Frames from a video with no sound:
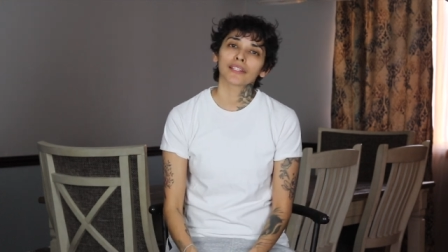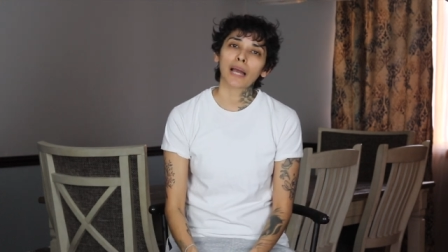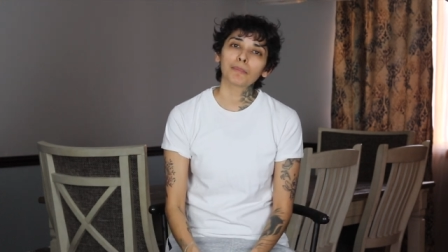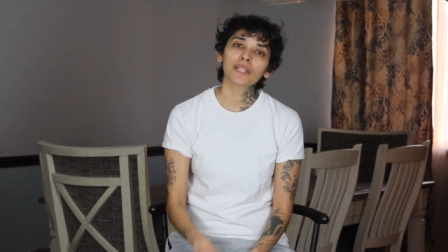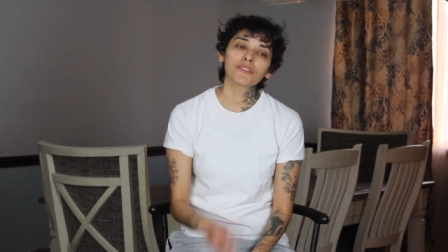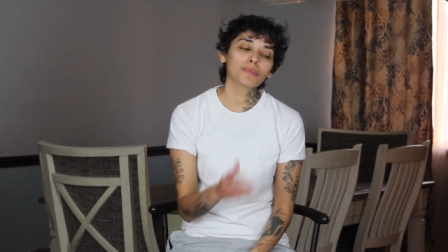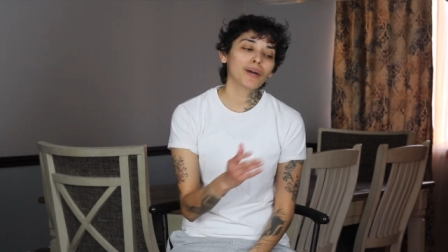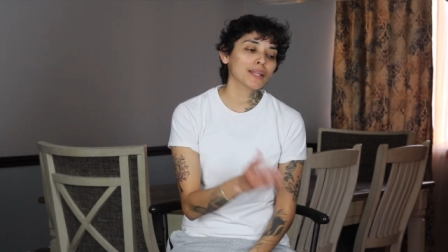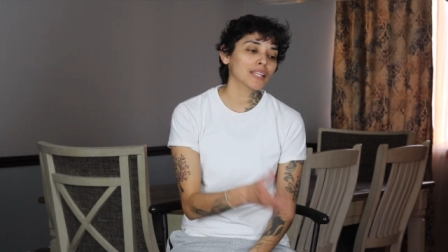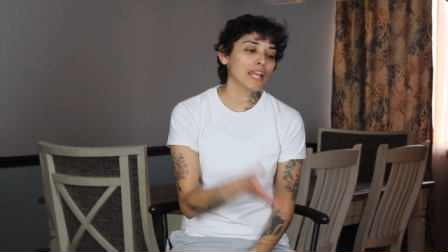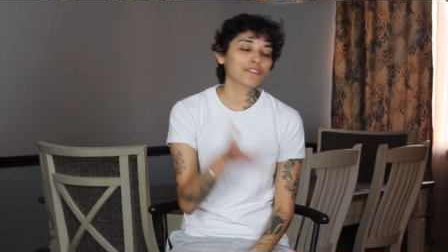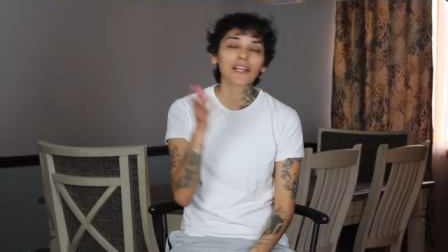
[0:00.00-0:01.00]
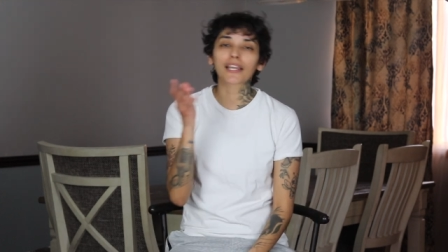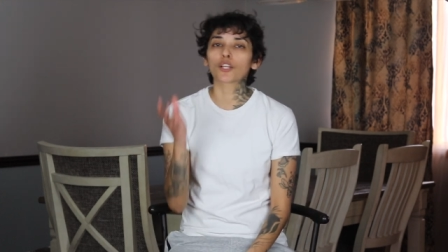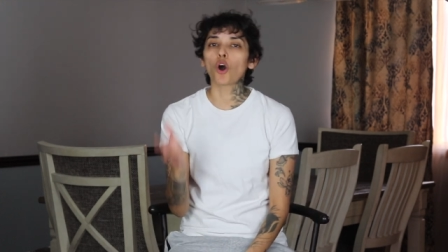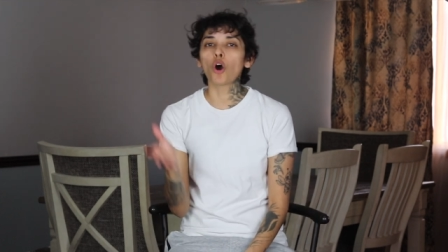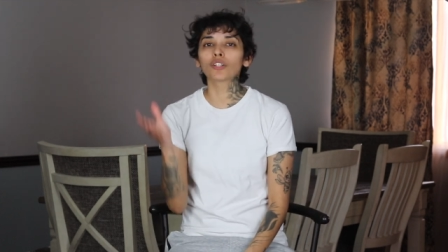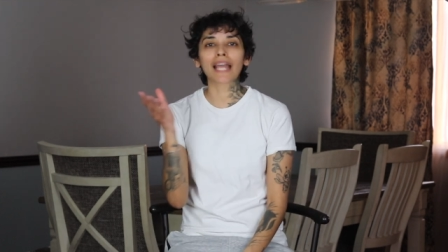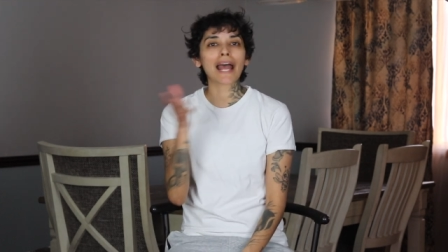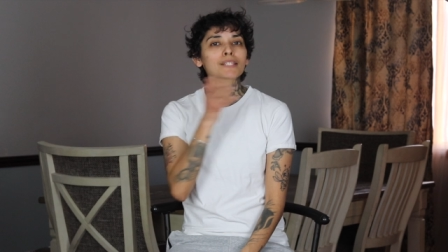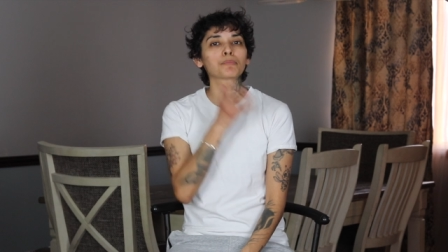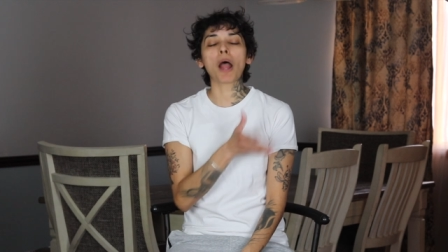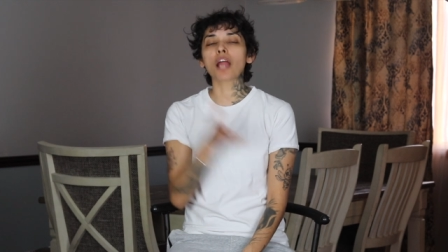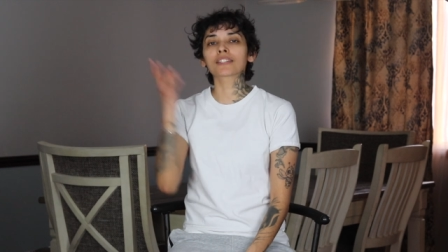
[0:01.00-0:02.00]
I'm living my life like an old ass
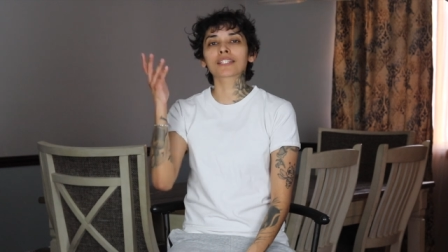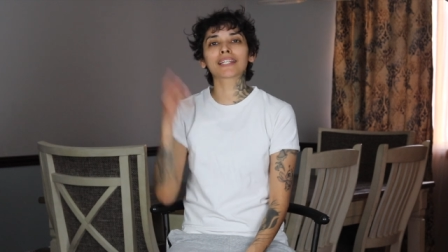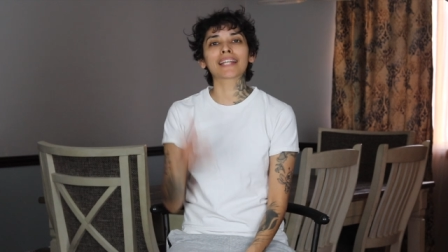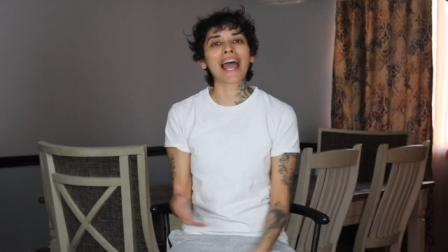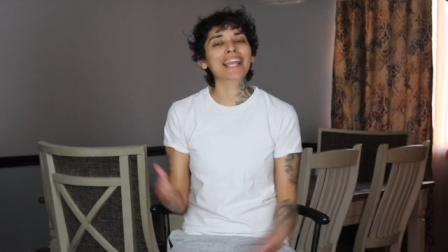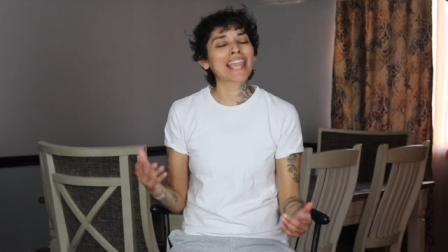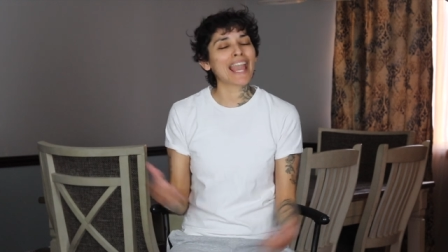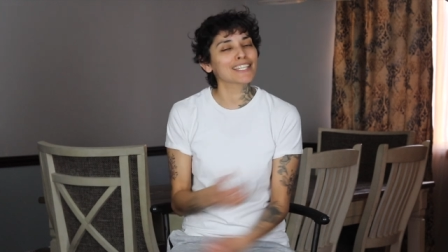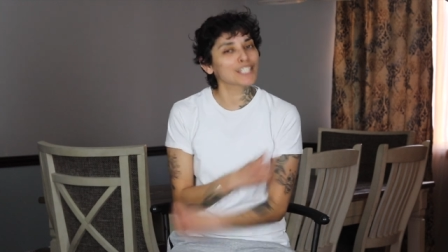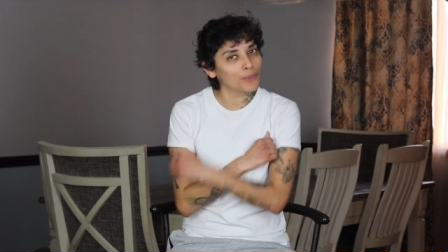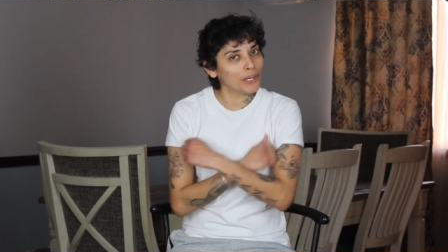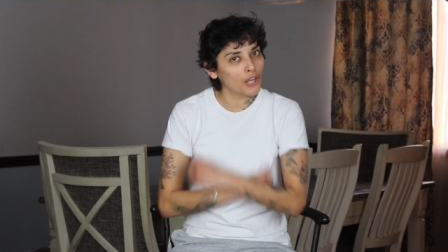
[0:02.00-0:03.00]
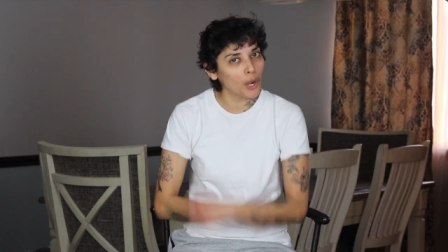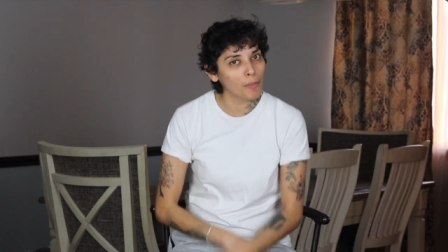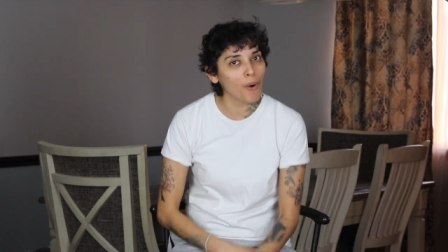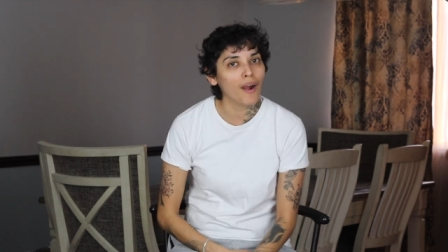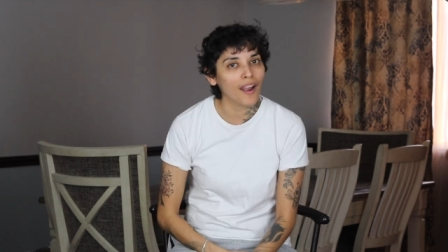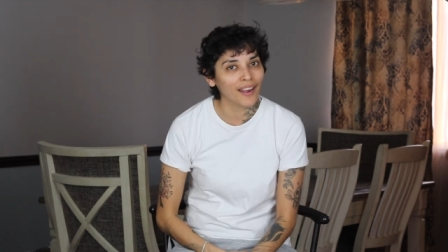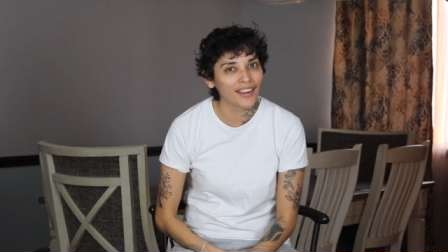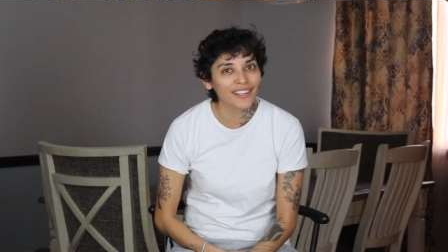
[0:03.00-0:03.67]
person. I can't do it no more.